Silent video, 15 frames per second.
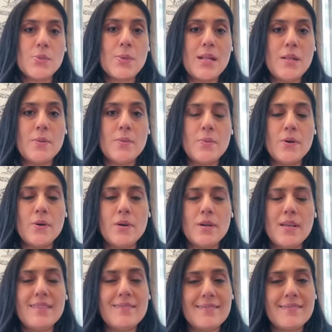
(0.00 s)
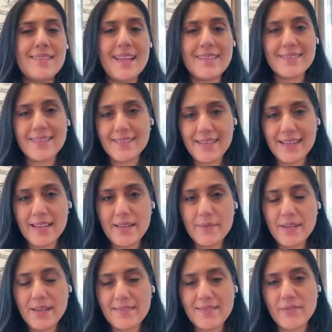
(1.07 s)
12, it starts at
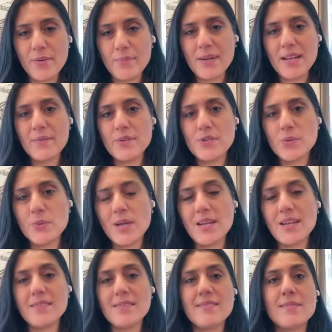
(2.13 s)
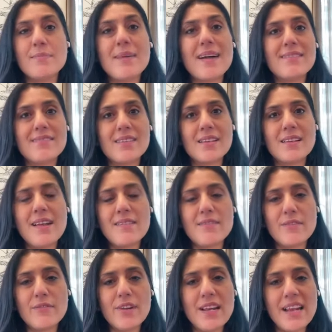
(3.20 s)
11, it's from 11 to 1, and there's a master
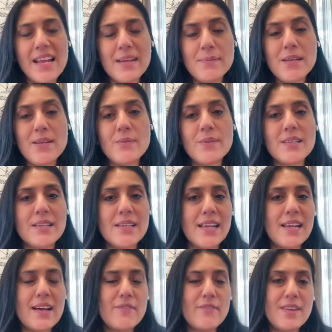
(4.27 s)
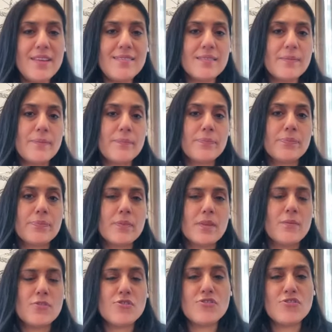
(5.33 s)
class of alignment with Adila Hafiz,
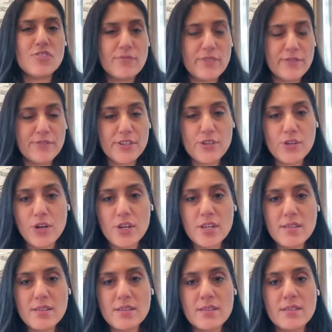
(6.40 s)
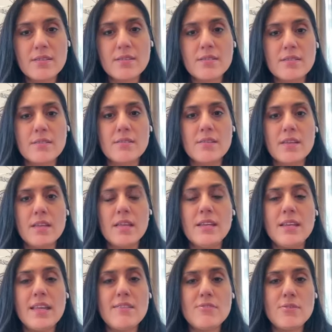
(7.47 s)
which is just $50.
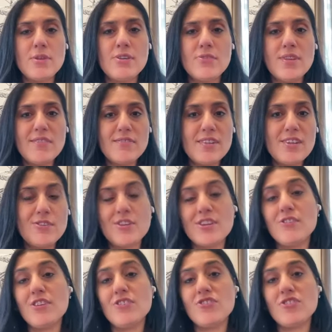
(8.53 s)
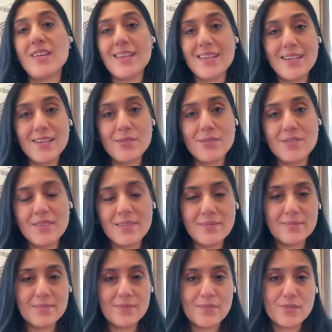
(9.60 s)
In case you're interested, you can reach directly to
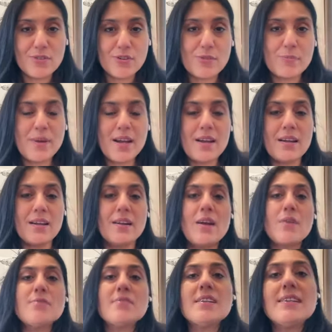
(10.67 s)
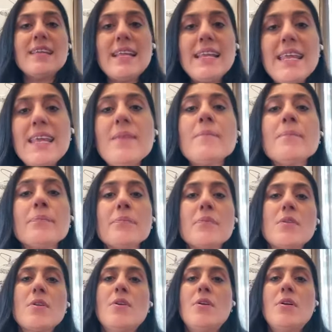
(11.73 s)
the Zorba grounds in Delhi,
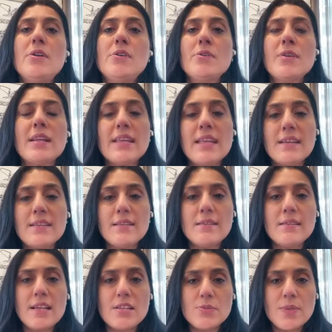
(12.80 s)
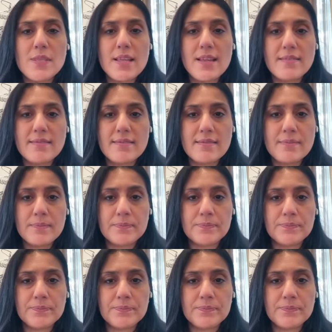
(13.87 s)
or you can get in touch with us